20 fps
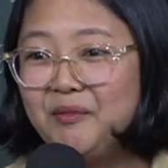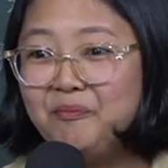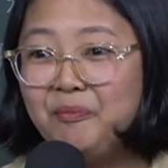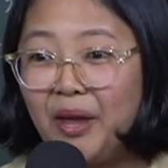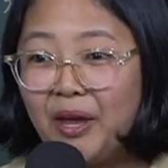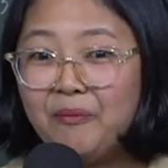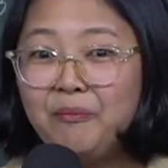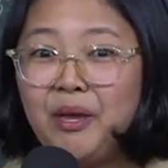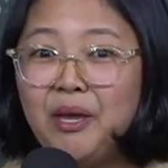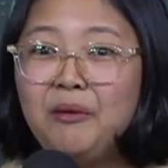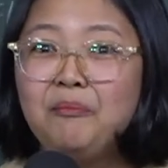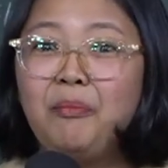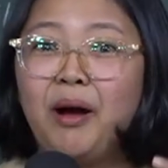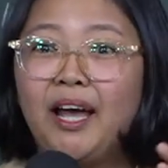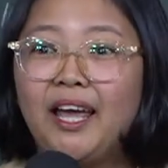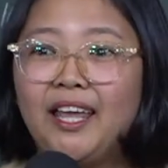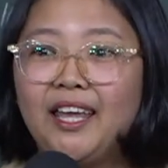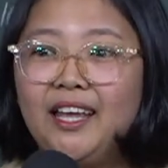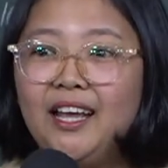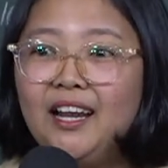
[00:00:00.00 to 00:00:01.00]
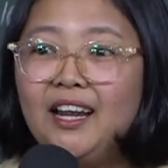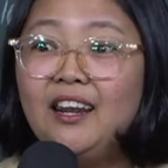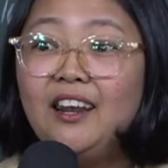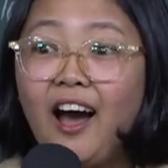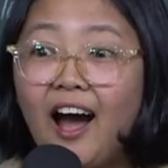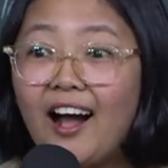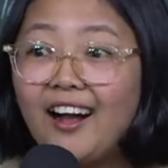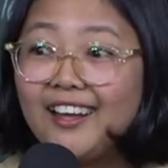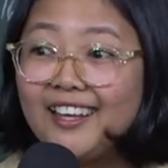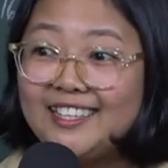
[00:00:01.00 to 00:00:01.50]
Maybe my
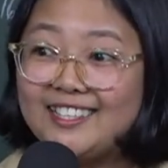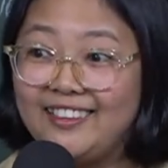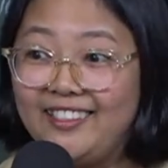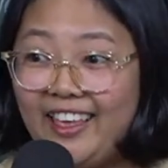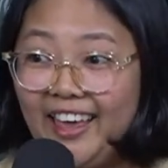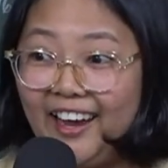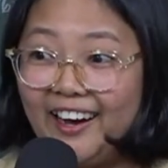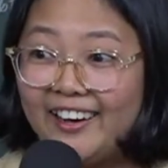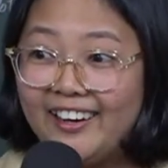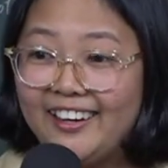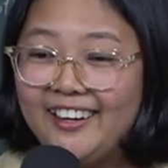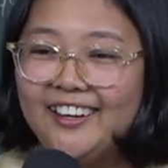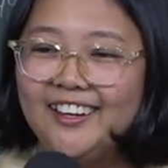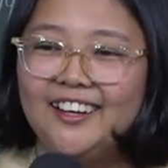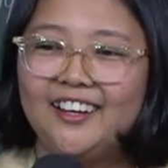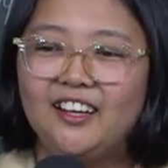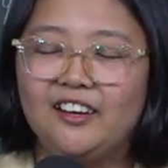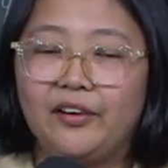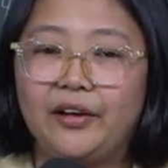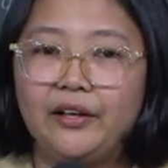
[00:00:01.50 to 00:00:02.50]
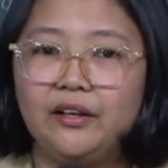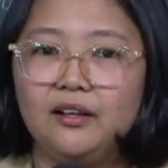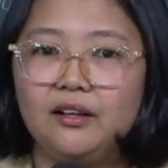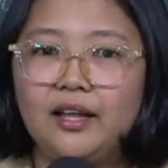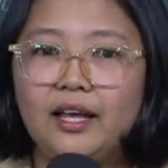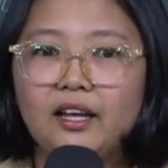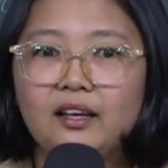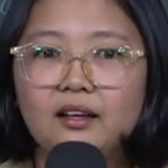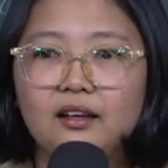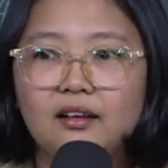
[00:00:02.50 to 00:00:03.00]
luck is there, right?
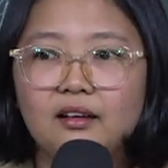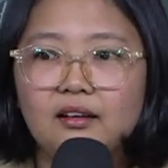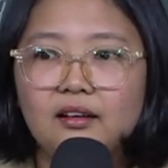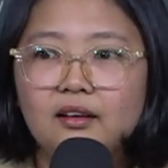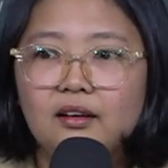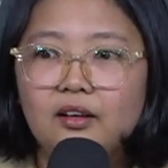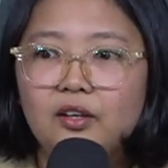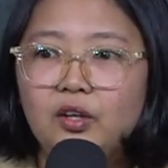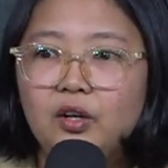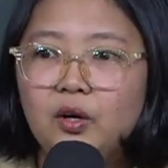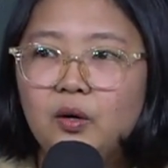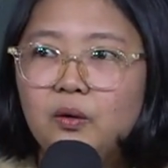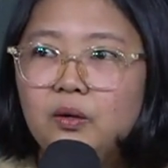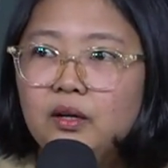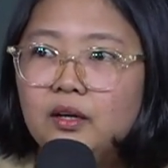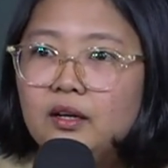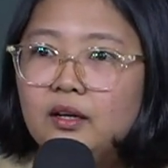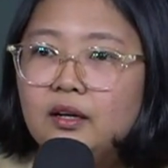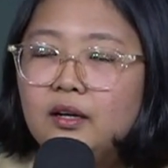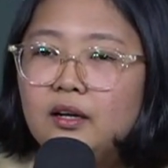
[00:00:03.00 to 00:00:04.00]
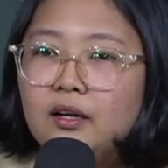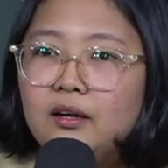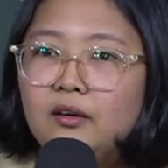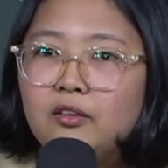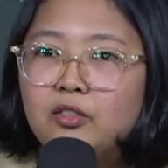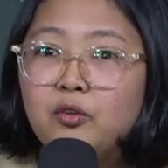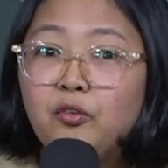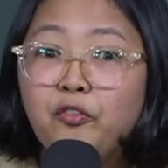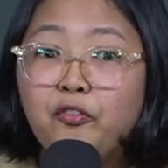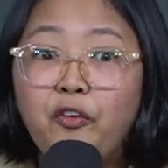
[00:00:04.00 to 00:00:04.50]
Like, you know,
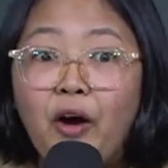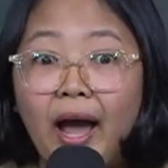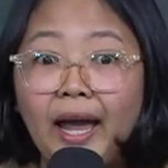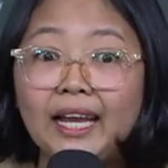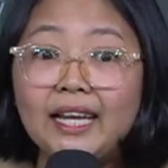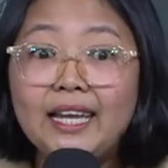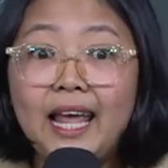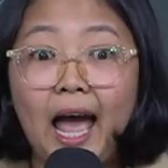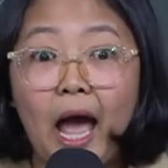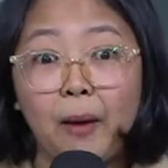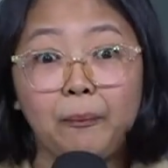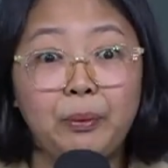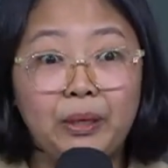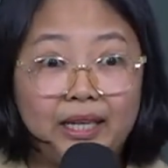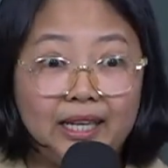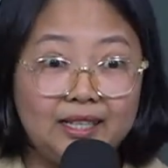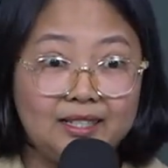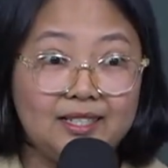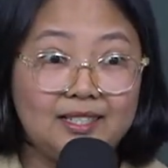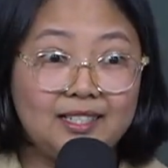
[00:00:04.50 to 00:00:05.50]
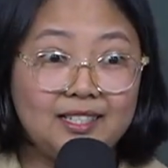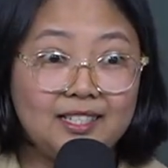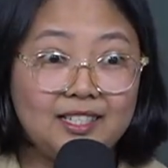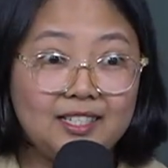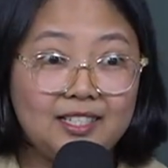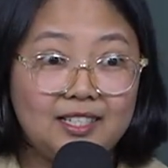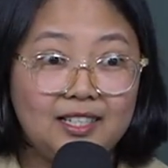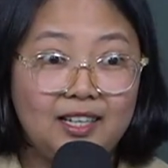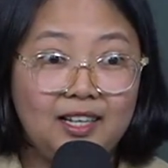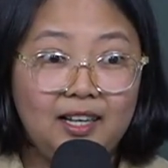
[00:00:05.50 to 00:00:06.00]
to find happiness.
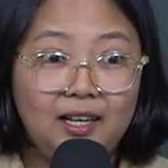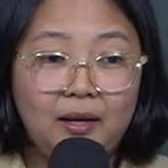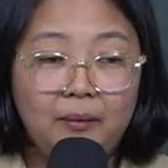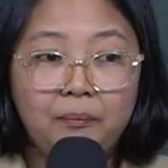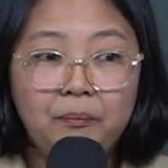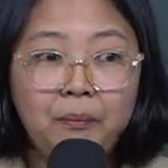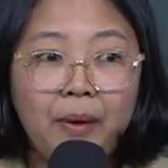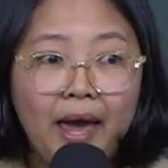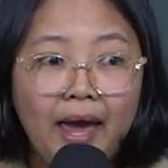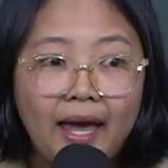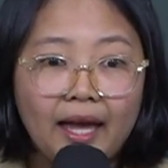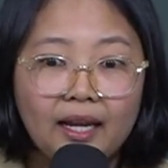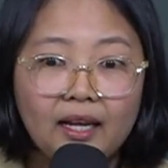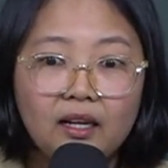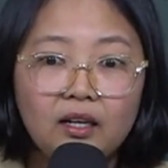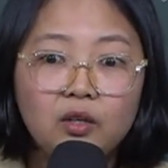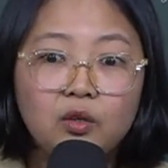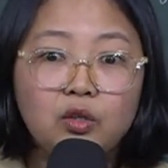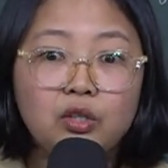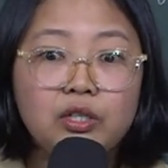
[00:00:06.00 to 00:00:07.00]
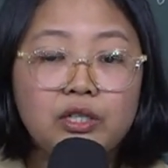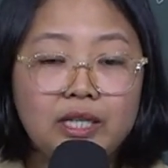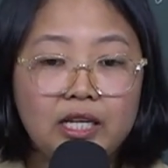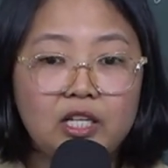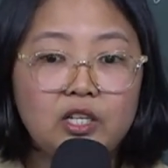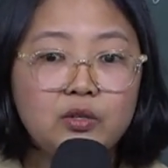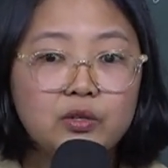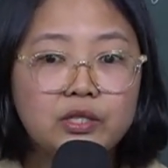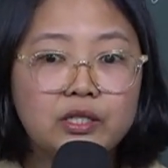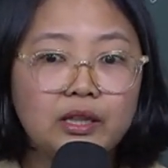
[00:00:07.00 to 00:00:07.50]
Men
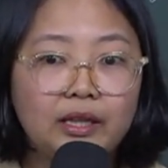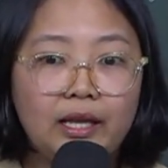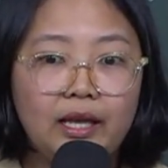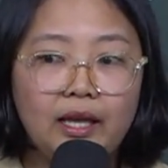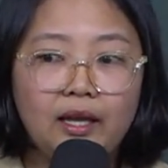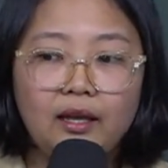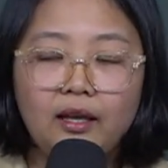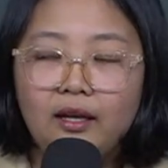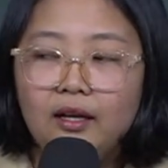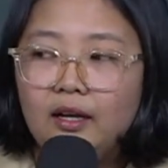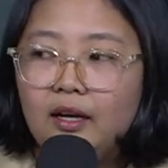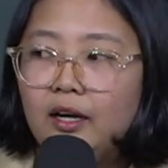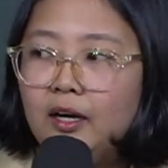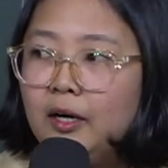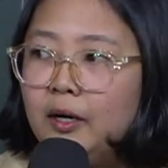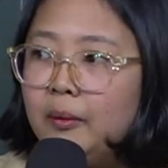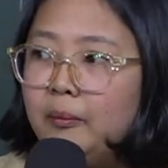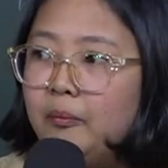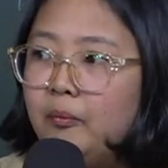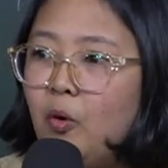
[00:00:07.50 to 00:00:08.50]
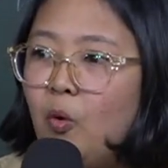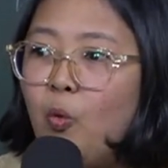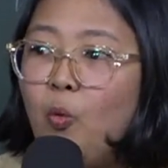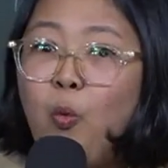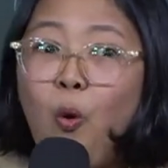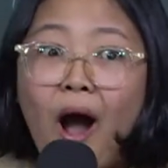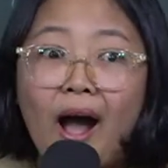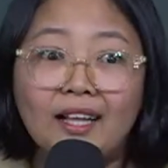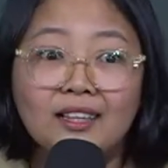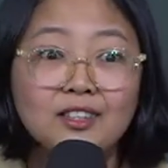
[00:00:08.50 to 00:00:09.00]
continuously um,
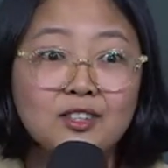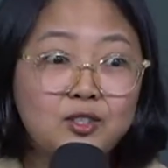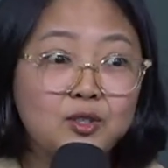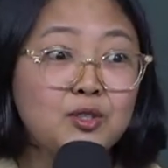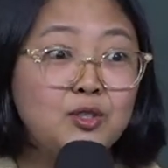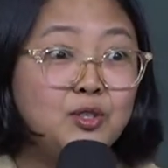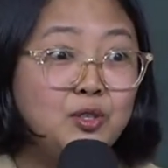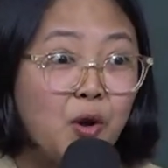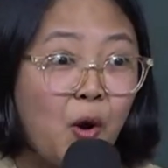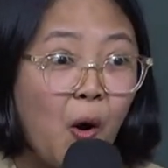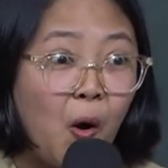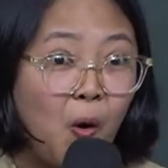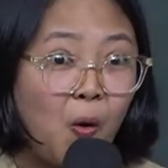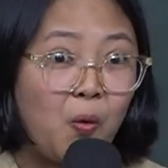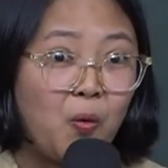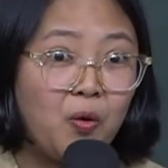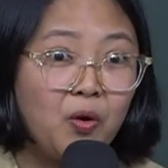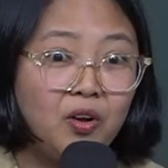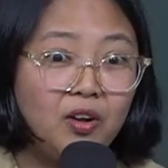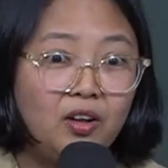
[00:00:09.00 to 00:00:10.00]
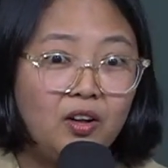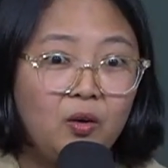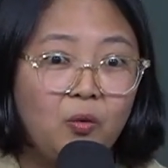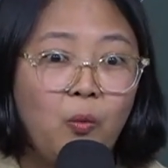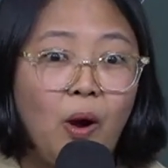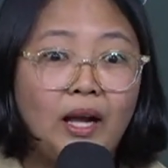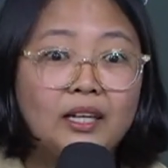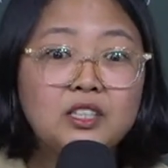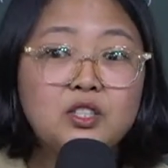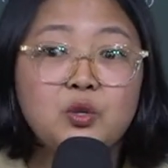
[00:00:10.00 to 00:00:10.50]
want to know,
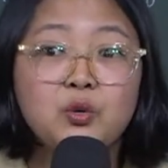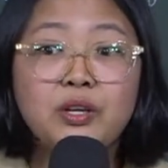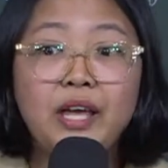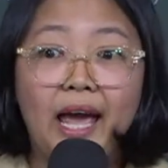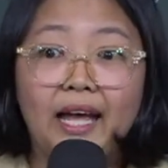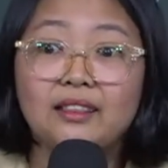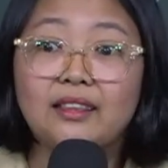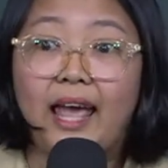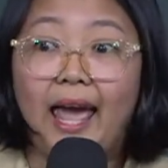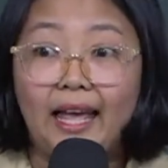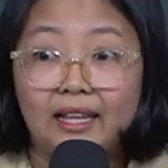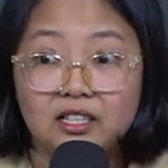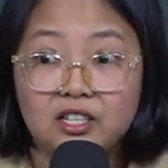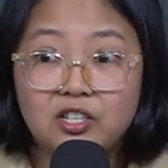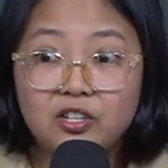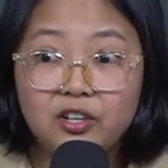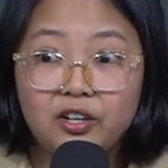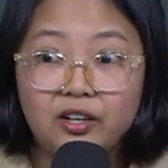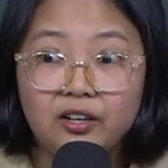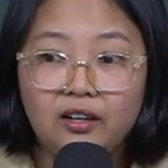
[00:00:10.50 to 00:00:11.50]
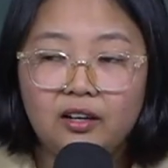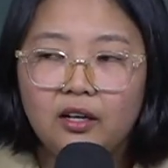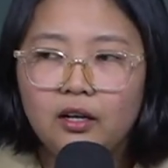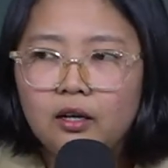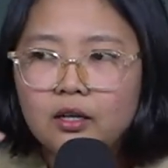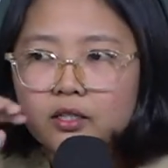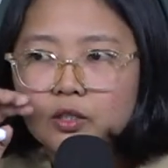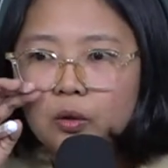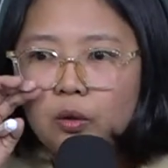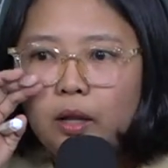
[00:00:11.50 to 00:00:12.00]
want to get answer.
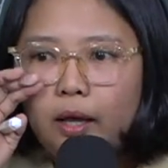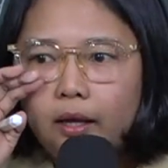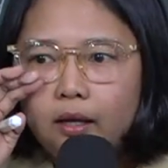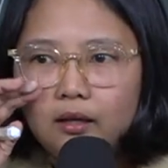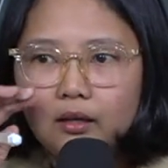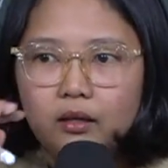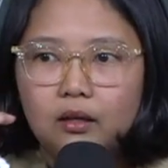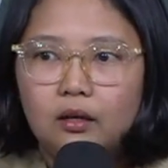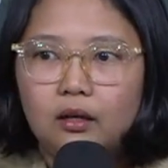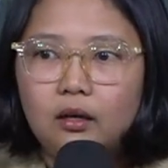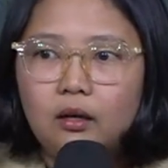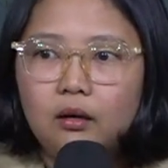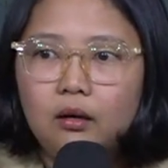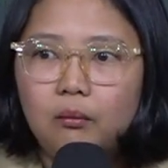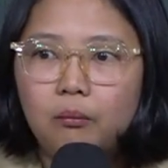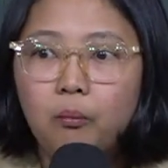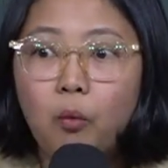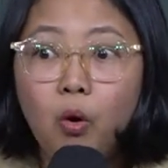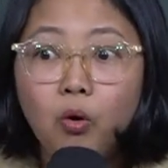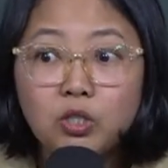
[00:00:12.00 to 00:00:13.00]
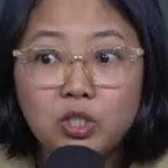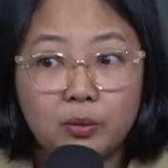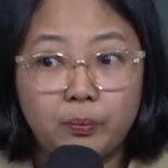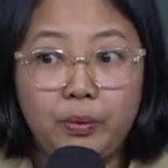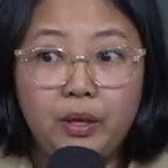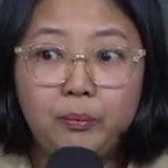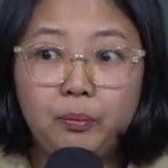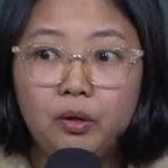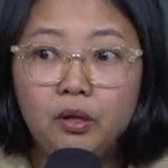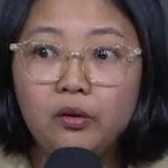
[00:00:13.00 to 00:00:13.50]
So like most
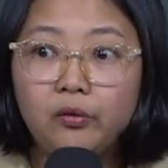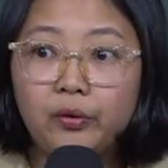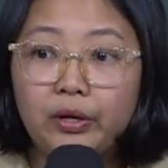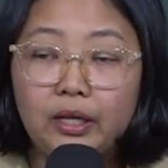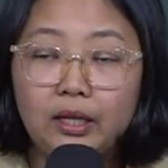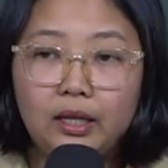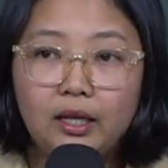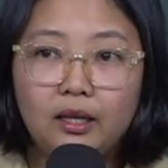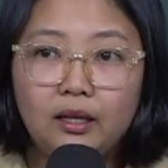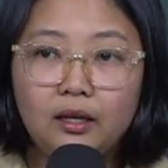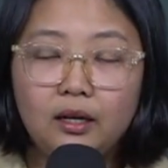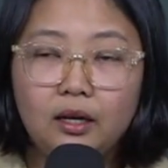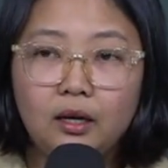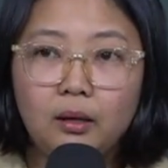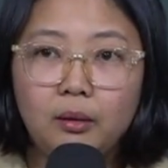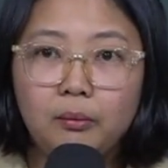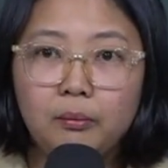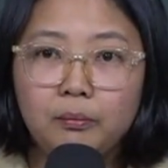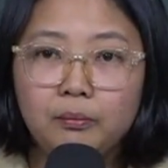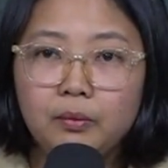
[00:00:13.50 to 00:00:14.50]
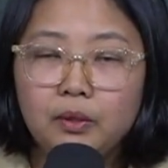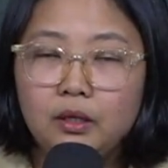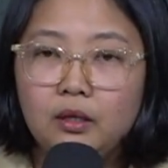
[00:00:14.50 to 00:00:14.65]
people really um,